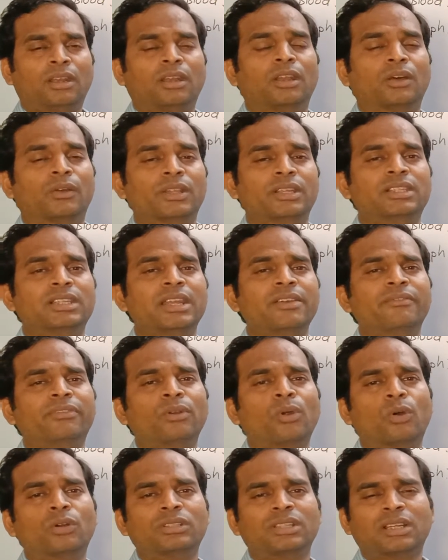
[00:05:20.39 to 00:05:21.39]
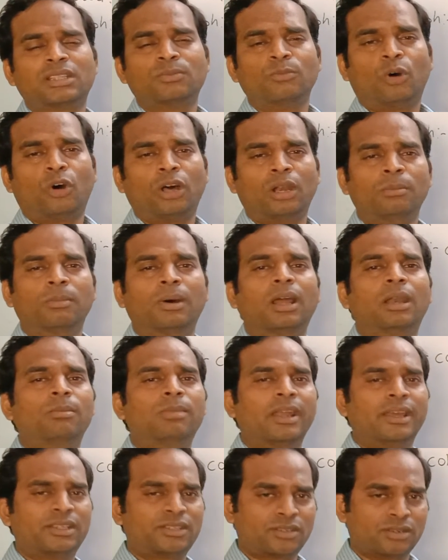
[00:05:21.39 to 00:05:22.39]
Now these lymph nodes are small
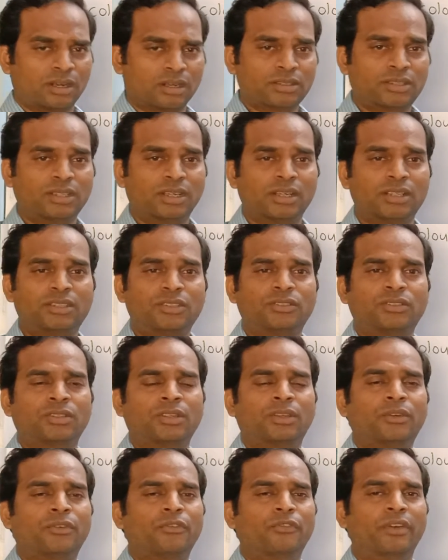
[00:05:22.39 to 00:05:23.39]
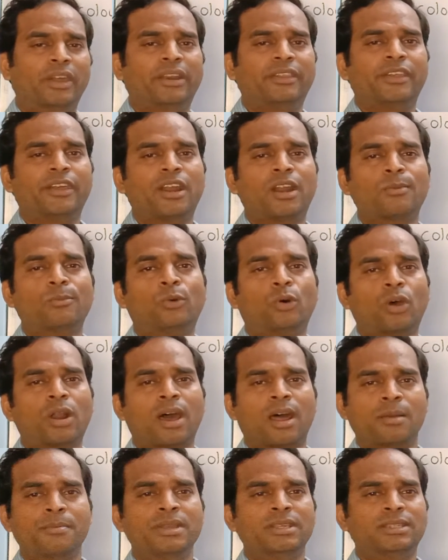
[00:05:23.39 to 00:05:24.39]
bulb-like structures where there are more
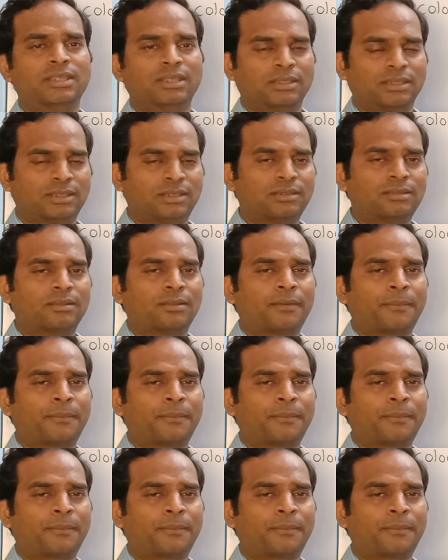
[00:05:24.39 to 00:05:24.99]
RBCs,